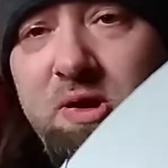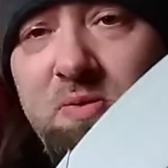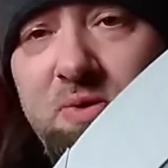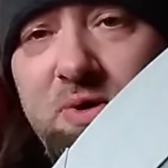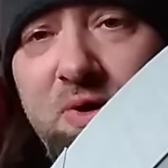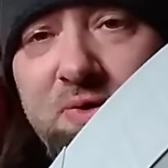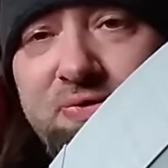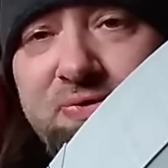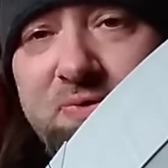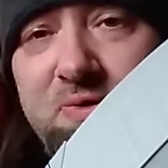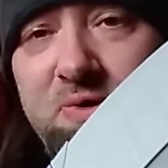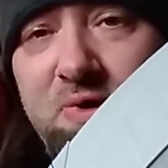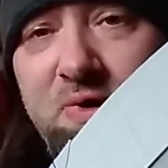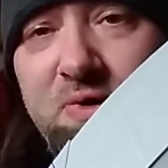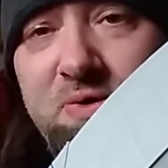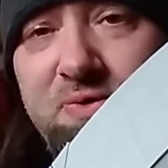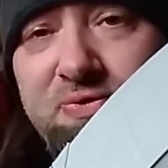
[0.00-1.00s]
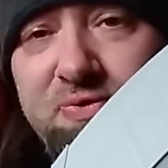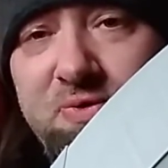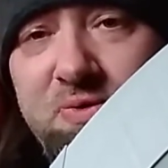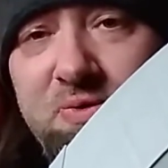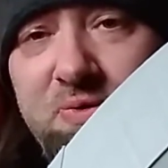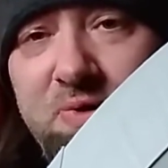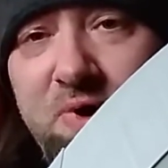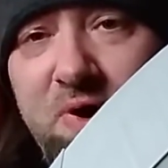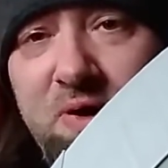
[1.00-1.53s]
I'll go
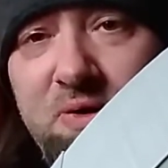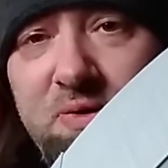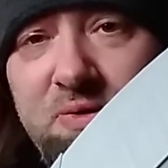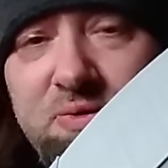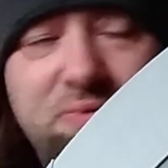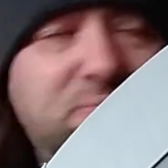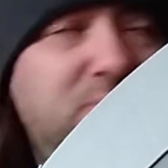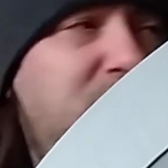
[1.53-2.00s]
through and I'll